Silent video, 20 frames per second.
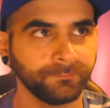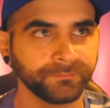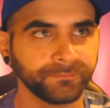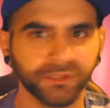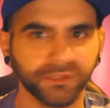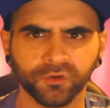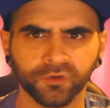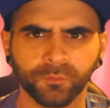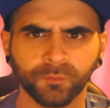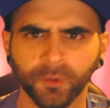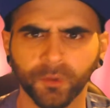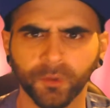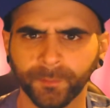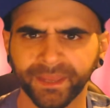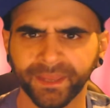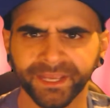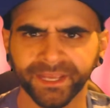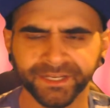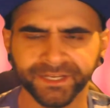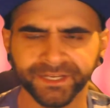Little
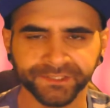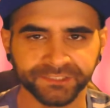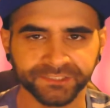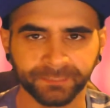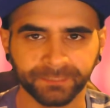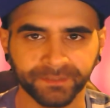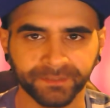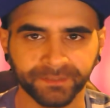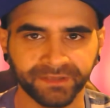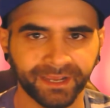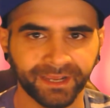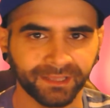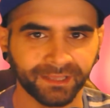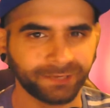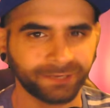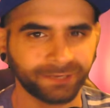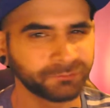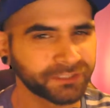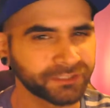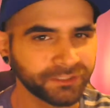Mermaid, and Chip and Dale.
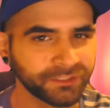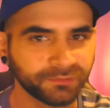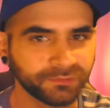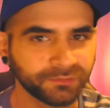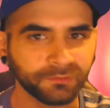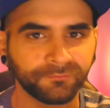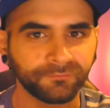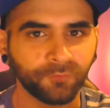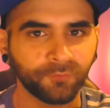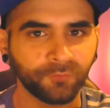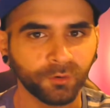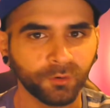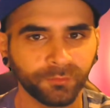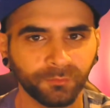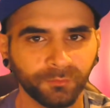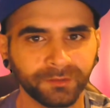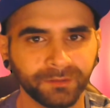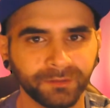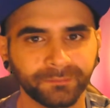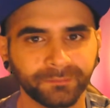And I was going to do a fourth
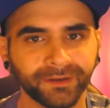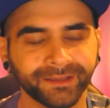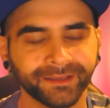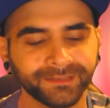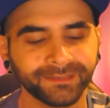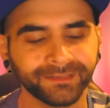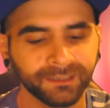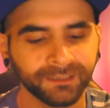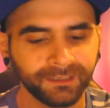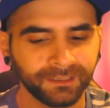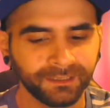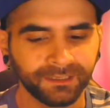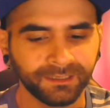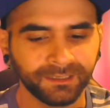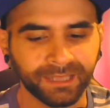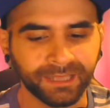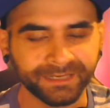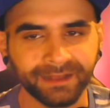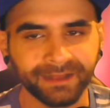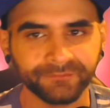one, but I
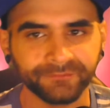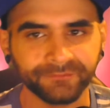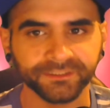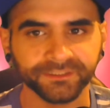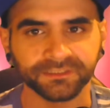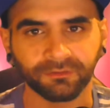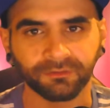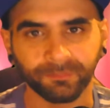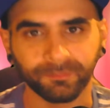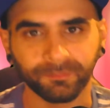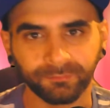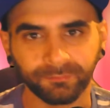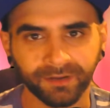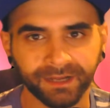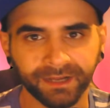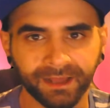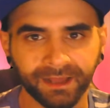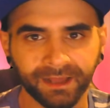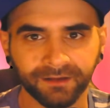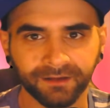didn't have the script
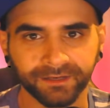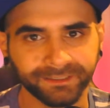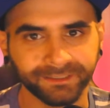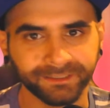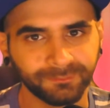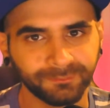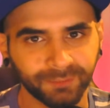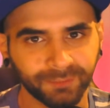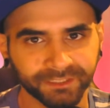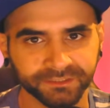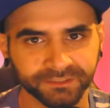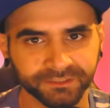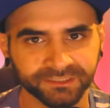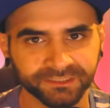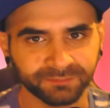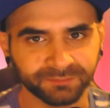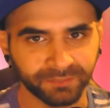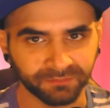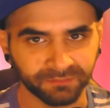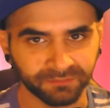written out, and I didn't want to just
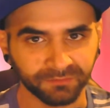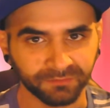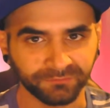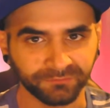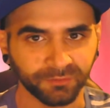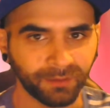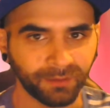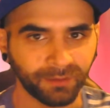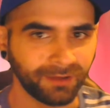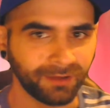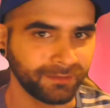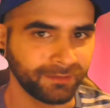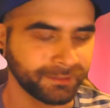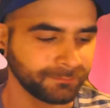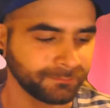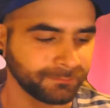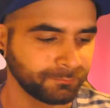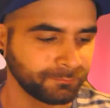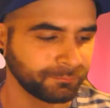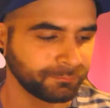spit a review out
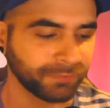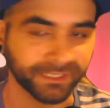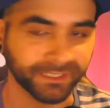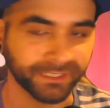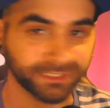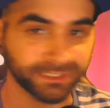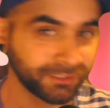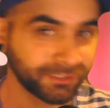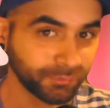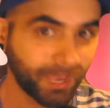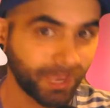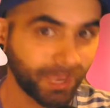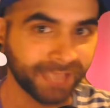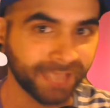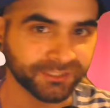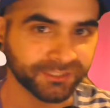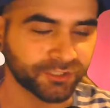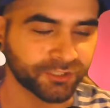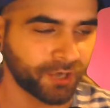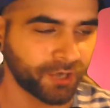and bring you
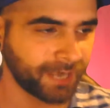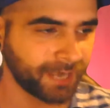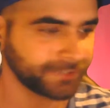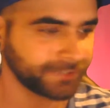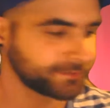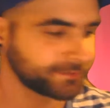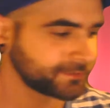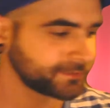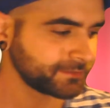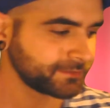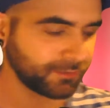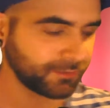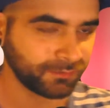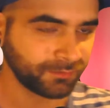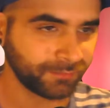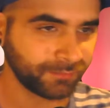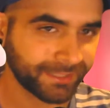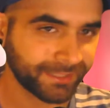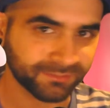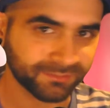guys trash.
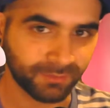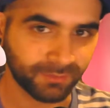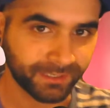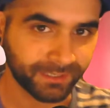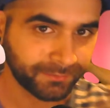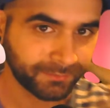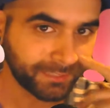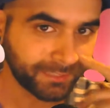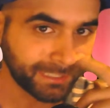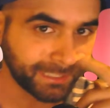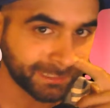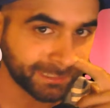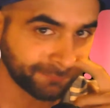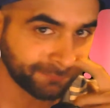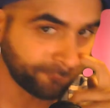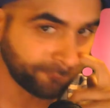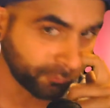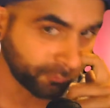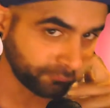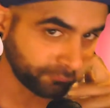So that's why you didn't get the
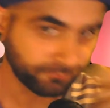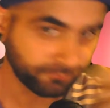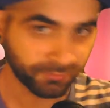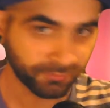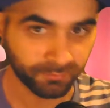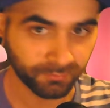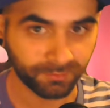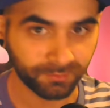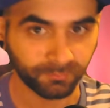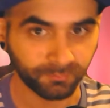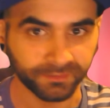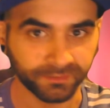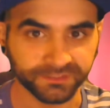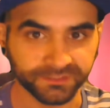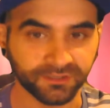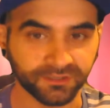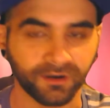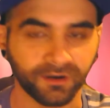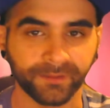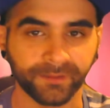fourth review, and I'm really
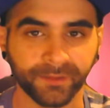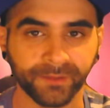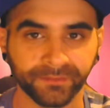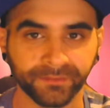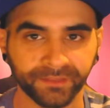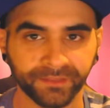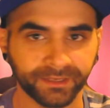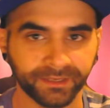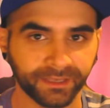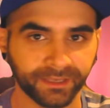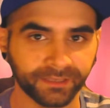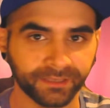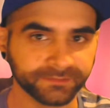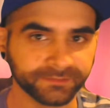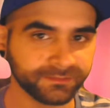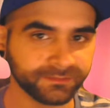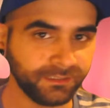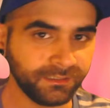sorry about that, guys.